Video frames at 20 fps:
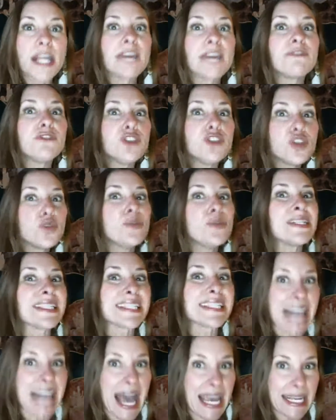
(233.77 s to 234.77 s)
you
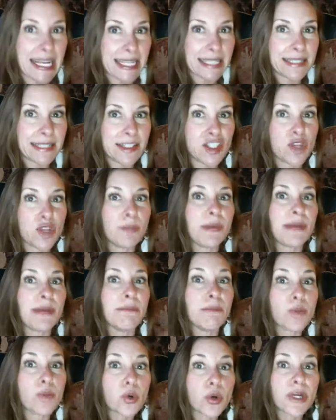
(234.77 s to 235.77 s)
decided to be
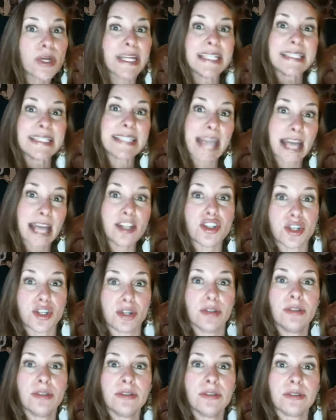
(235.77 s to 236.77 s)
more
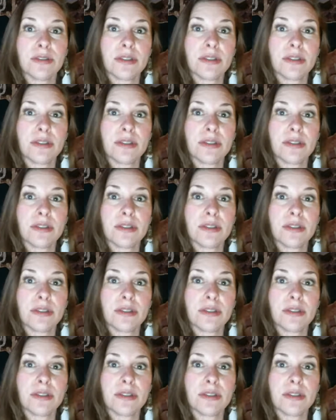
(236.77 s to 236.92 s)
intentional